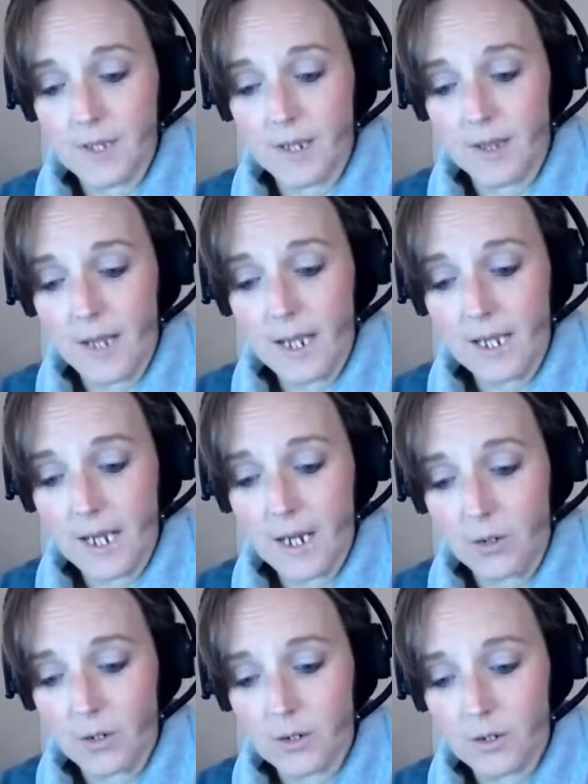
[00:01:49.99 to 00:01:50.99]
that they
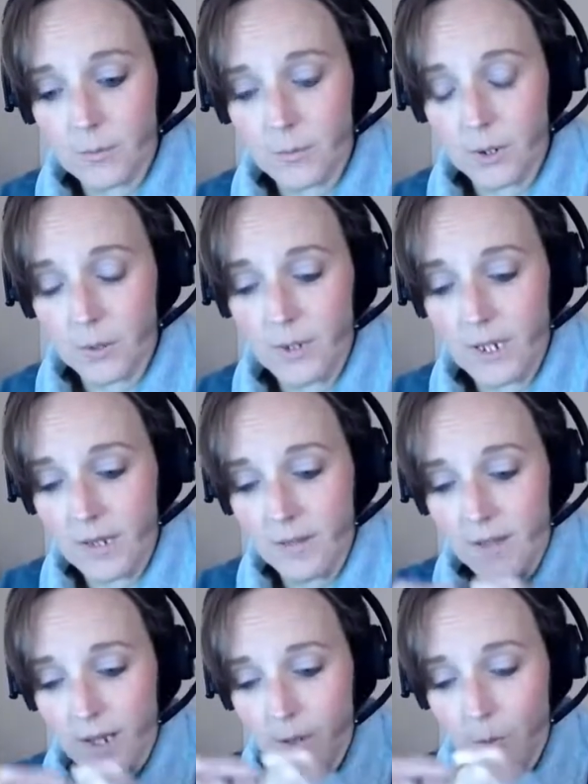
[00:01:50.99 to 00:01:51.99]
cannot bequeath
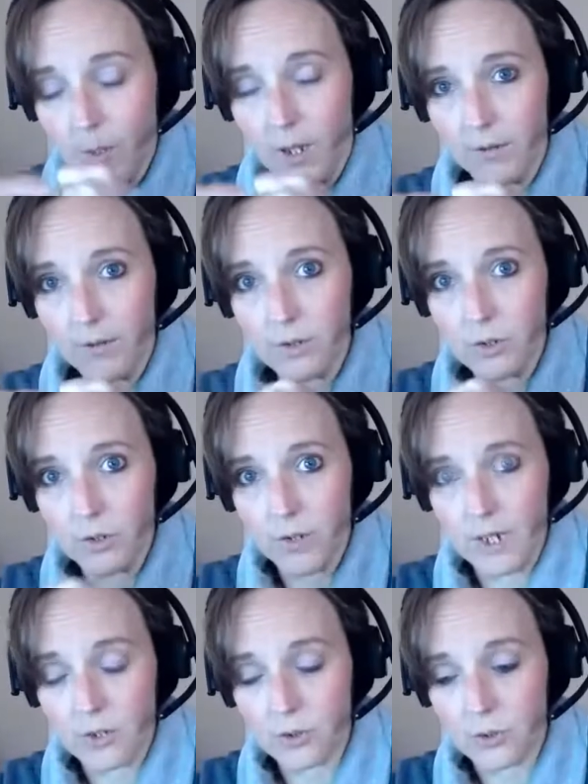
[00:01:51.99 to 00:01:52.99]
that wealth to
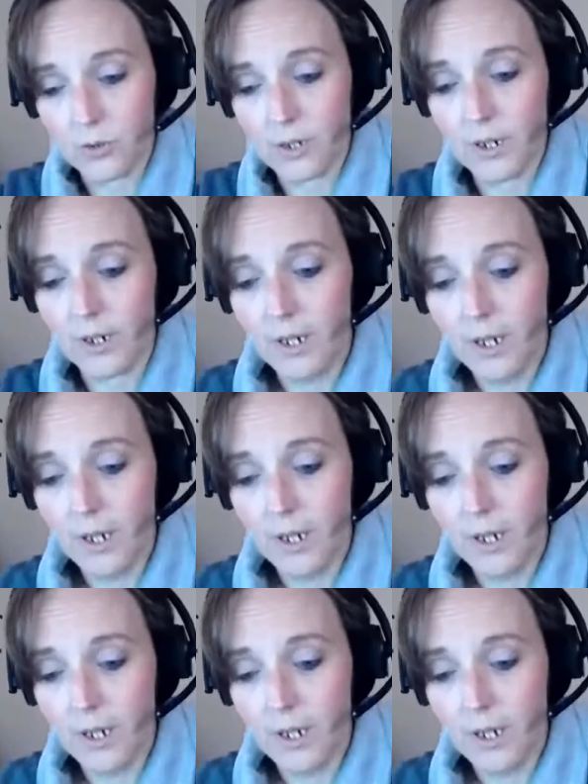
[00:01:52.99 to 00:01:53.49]
their children,